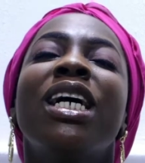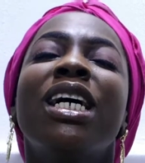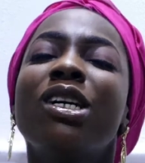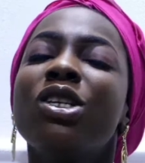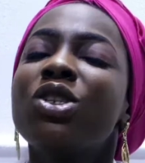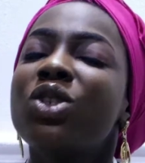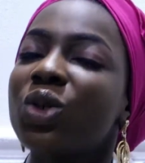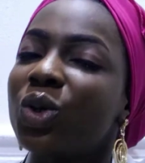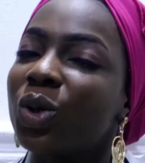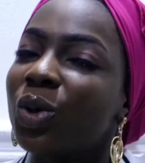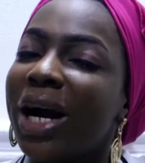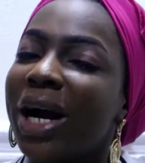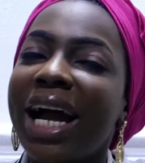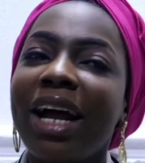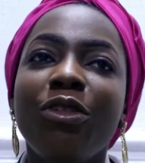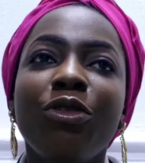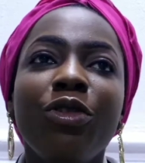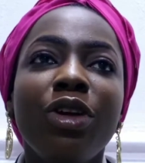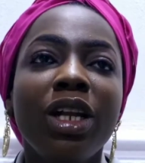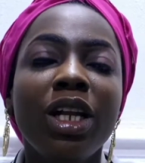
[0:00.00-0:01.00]
So
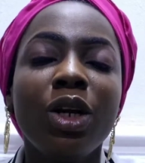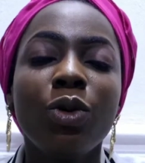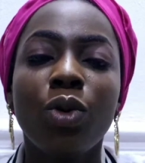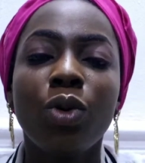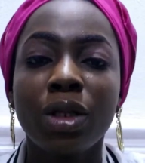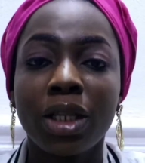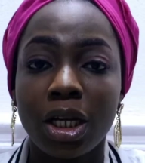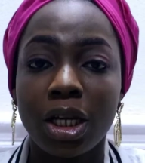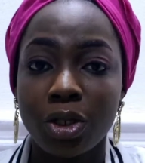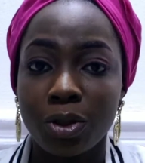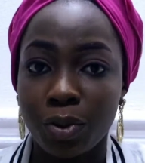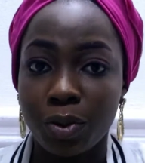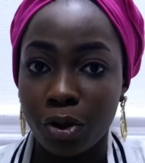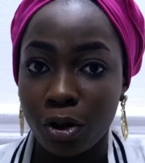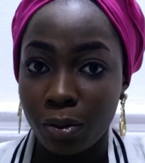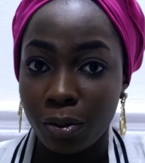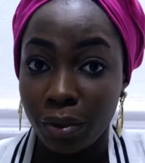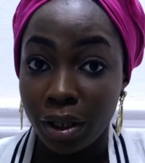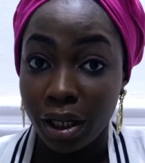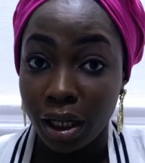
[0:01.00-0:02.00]
I really wanted to
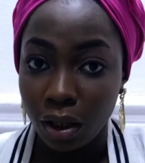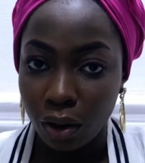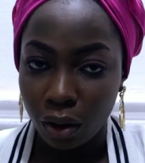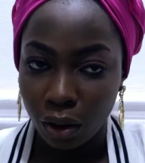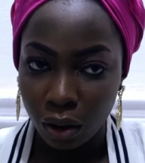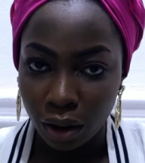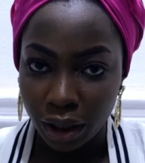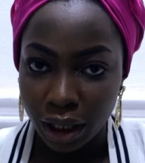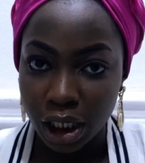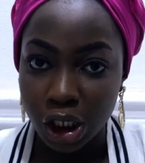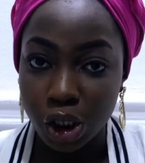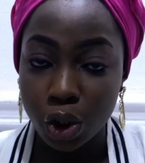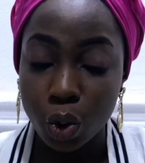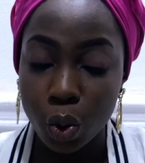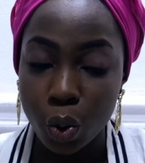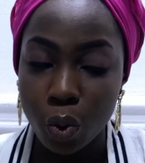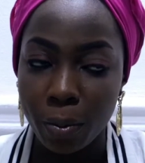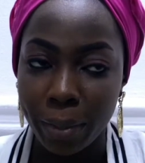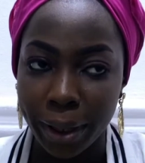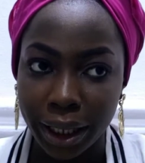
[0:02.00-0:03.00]
become a lawyer so
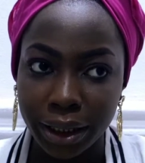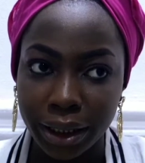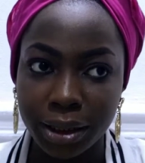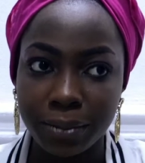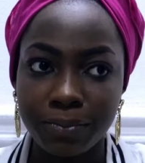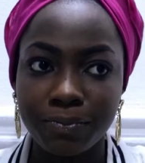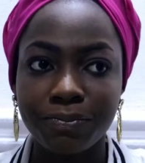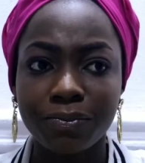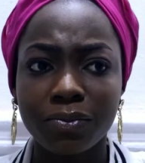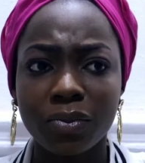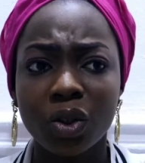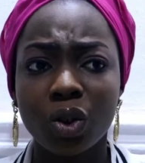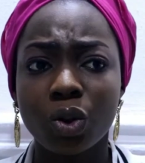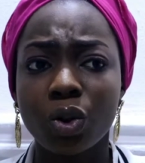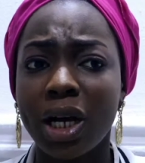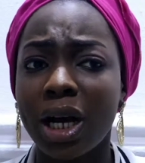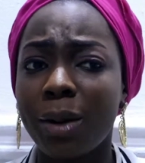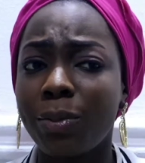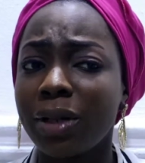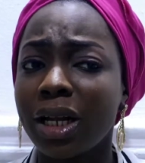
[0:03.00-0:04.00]
bad. So
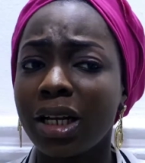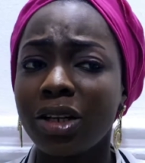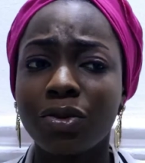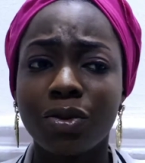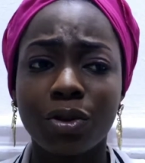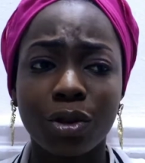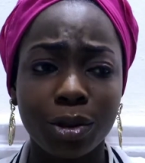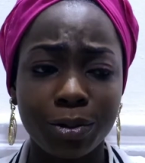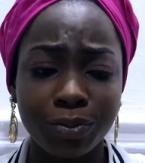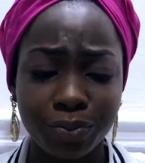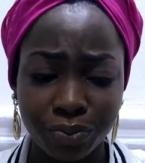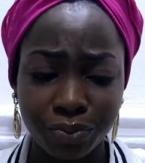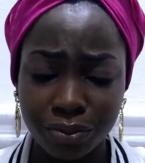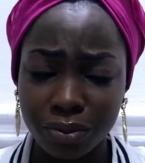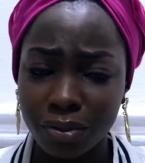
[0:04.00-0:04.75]
I applied for